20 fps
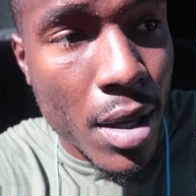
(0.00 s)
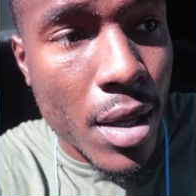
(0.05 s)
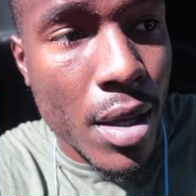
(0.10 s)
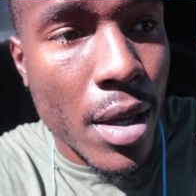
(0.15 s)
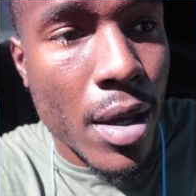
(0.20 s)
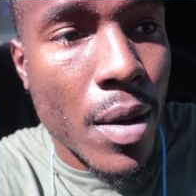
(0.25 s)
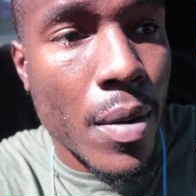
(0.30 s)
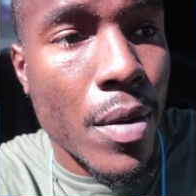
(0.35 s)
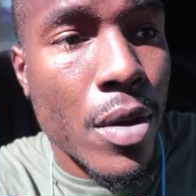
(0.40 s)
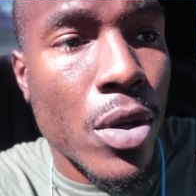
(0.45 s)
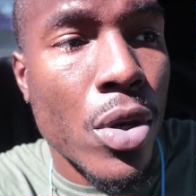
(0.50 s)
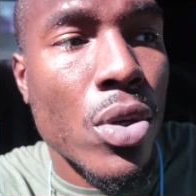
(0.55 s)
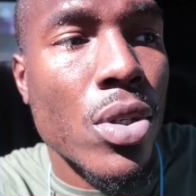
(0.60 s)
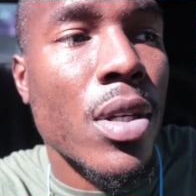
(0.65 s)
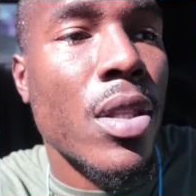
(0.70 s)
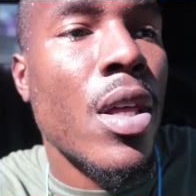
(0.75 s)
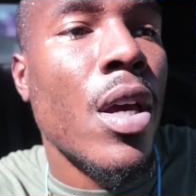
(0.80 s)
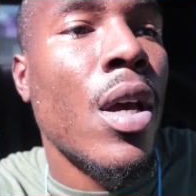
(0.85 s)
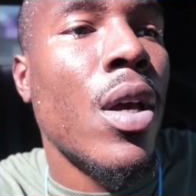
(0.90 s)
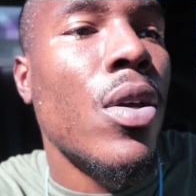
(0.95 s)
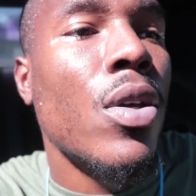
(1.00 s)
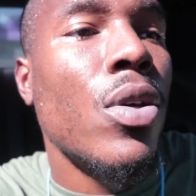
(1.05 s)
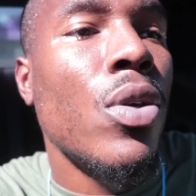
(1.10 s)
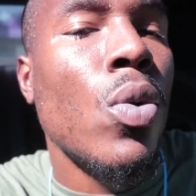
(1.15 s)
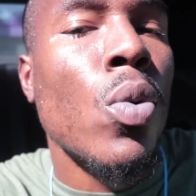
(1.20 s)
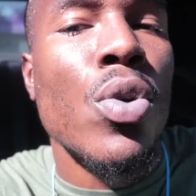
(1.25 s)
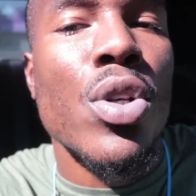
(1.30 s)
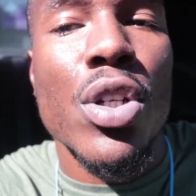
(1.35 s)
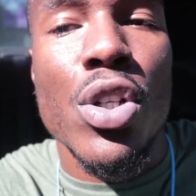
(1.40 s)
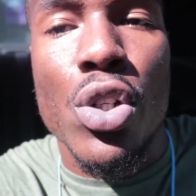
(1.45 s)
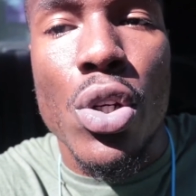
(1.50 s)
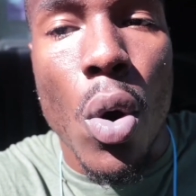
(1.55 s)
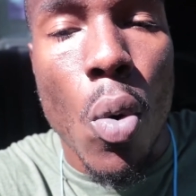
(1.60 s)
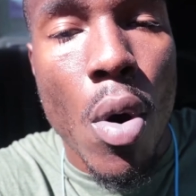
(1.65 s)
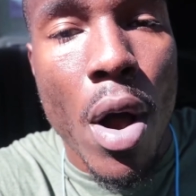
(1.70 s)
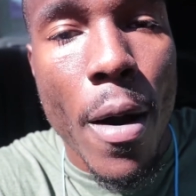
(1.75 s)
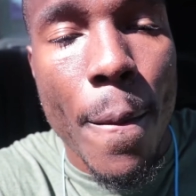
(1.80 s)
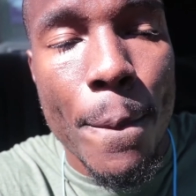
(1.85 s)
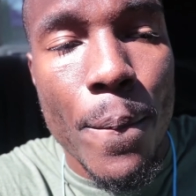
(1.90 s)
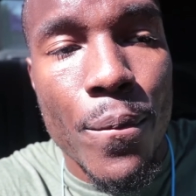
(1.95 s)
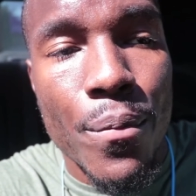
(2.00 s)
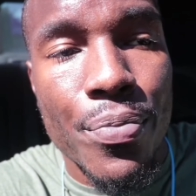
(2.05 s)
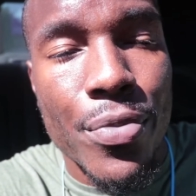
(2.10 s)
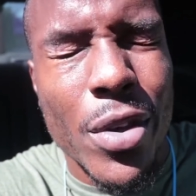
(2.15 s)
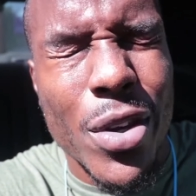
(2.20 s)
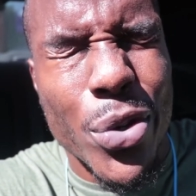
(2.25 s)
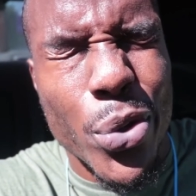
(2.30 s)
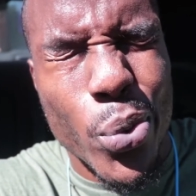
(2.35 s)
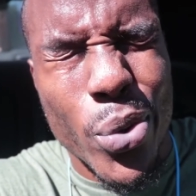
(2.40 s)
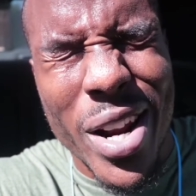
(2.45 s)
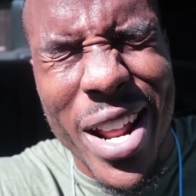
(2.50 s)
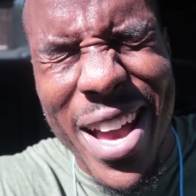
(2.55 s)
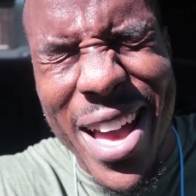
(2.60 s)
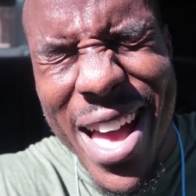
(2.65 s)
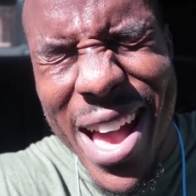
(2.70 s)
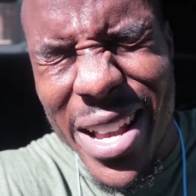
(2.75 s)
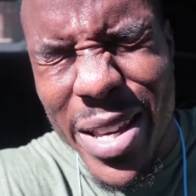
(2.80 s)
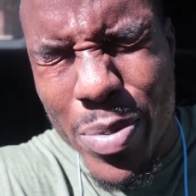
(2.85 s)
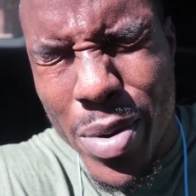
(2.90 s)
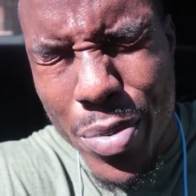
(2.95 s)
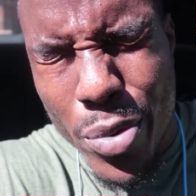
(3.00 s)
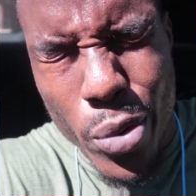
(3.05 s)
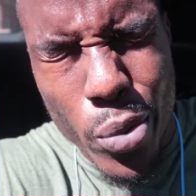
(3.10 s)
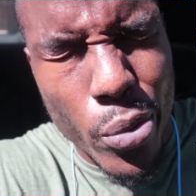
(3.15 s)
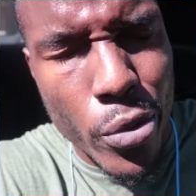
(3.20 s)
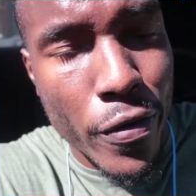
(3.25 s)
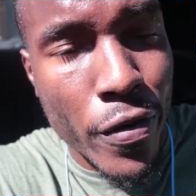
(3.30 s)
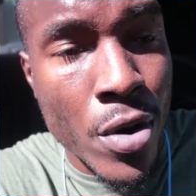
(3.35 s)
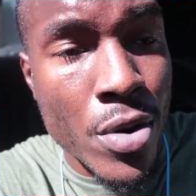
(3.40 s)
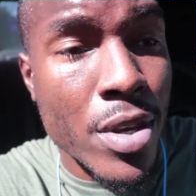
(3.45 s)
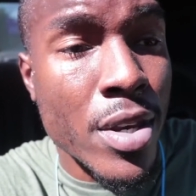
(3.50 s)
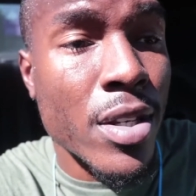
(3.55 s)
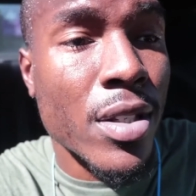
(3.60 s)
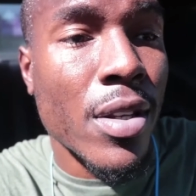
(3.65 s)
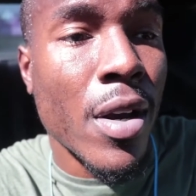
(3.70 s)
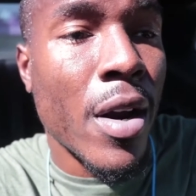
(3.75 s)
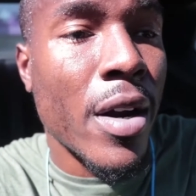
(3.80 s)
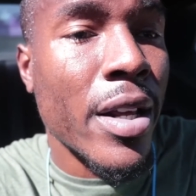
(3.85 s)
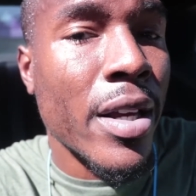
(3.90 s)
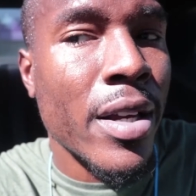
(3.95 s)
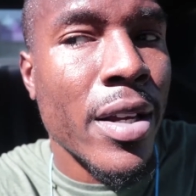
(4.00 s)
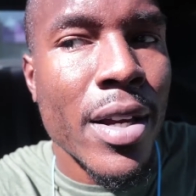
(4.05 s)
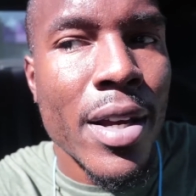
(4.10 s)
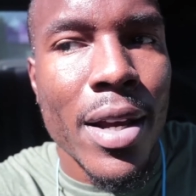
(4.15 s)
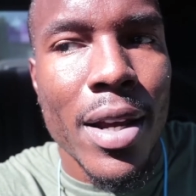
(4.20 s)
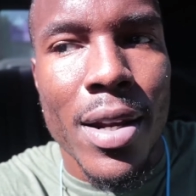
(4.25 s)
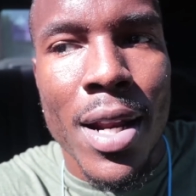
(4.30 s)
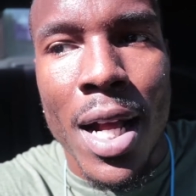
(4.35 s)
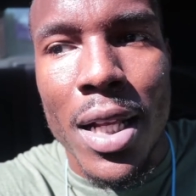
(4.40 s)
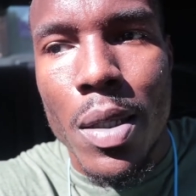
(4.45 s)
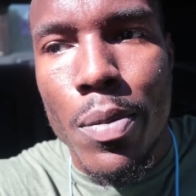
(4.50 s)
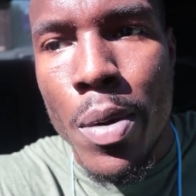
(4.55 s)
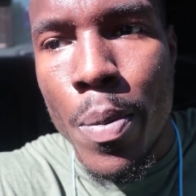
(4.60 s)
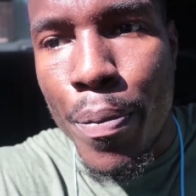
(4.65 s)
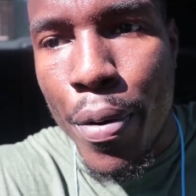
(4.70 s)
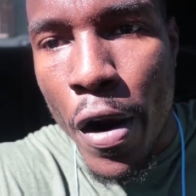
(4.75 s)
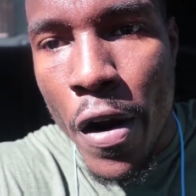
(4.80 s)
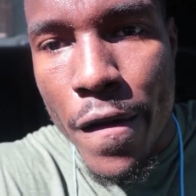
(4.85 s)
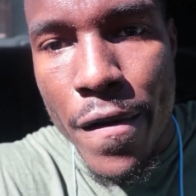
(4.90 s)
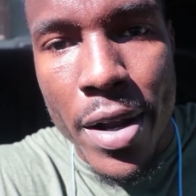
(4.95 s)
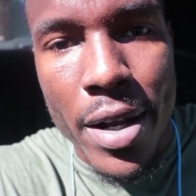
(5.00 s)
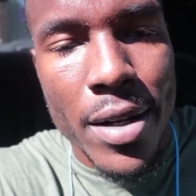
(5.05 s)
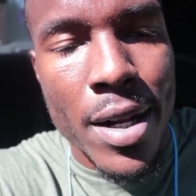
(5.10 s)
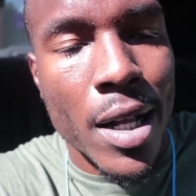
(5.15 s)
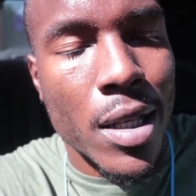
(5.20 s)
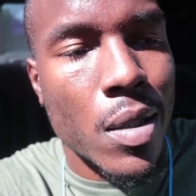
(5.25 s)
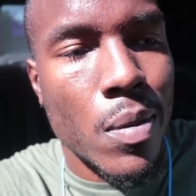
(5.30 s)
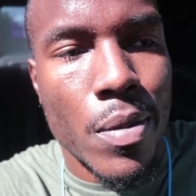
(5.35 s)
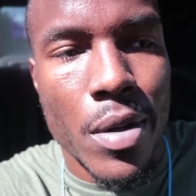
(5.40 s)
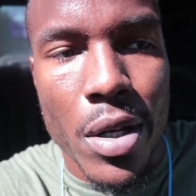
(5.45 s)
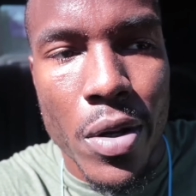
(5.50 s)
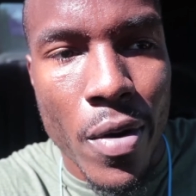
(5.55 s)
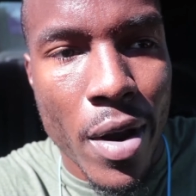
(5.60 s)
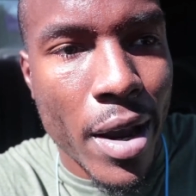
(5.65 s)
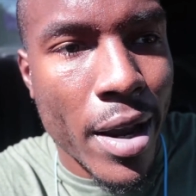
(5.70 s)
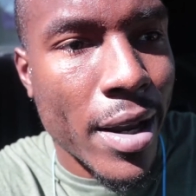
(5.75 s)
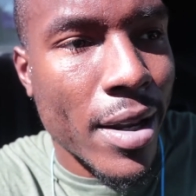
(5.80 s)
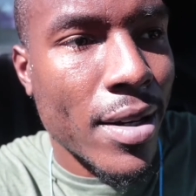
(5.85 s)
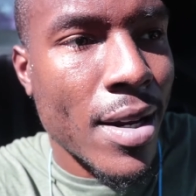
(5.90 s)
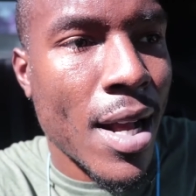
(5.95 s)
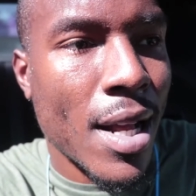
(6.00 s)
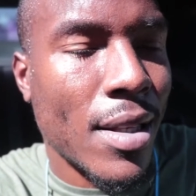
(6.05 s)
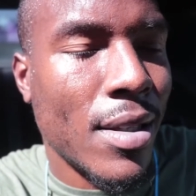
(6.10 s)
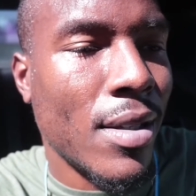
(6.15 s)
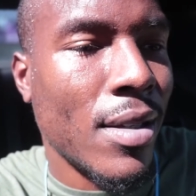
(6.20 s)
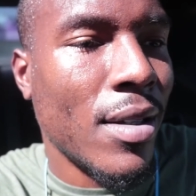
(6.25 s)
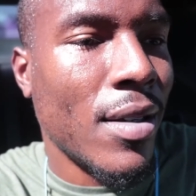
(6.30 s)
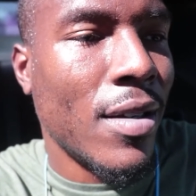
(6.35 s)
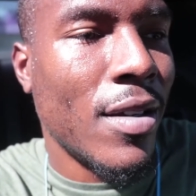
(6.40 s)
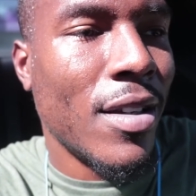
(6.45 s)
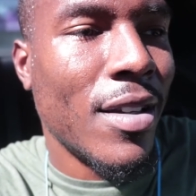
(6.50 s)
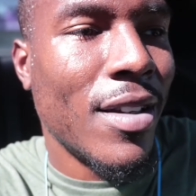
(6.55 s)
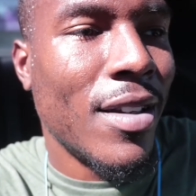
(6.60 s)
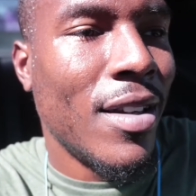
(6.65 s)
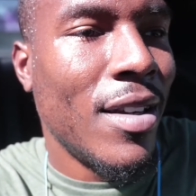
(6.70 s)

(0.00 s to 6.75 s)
Uh, and you said that you would just show up. Because what I ask people when we first get started, not to be perfect, not to be great, not to